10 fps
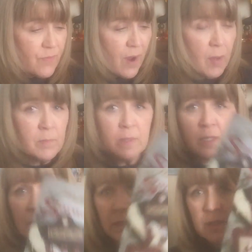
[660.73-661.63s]
from
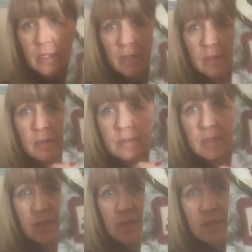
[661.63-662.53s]
Mill Hill,
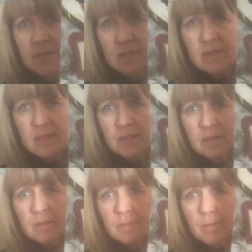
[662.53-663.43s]
'Tis the
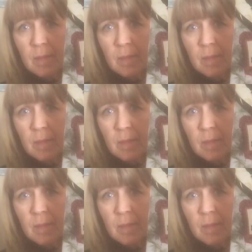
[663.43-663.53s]
Season,